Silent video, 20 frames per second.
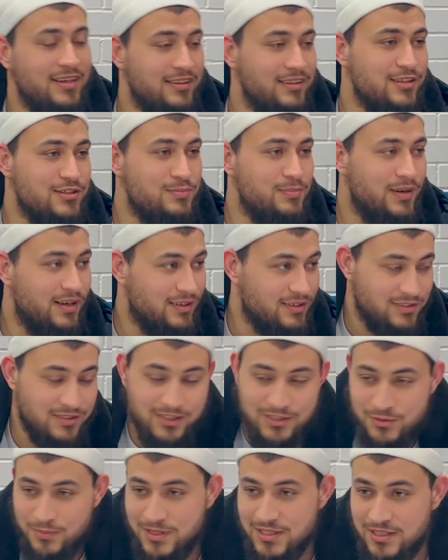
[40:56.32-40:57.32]
these
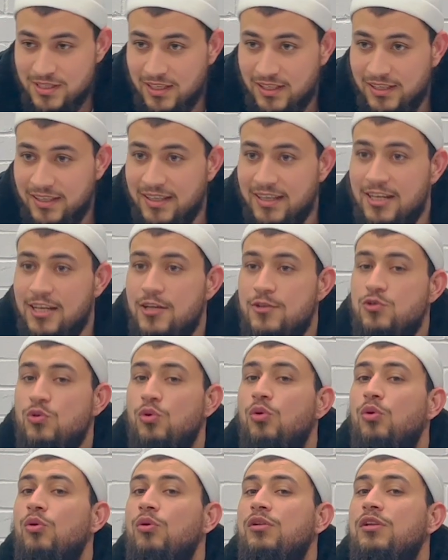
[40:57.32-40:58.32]
birthdays basically. So
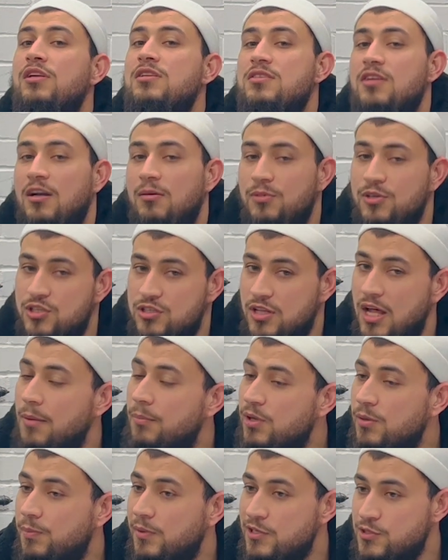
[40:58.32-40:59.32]
all these rubbish that
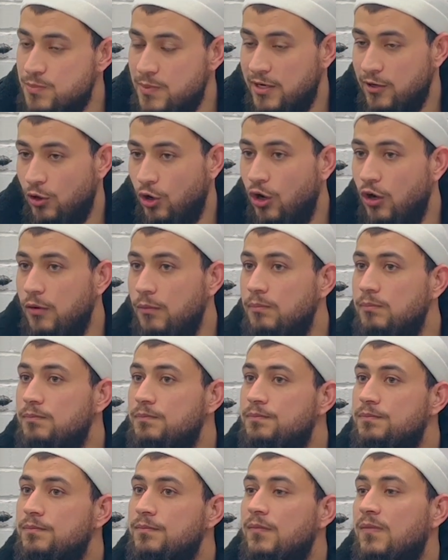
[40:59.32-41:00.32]
people spend on,
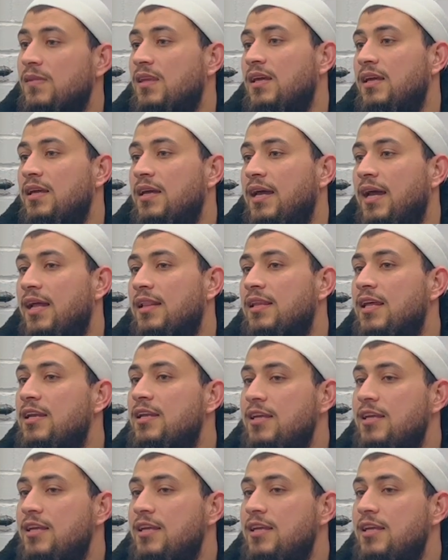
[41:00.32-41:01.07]
and then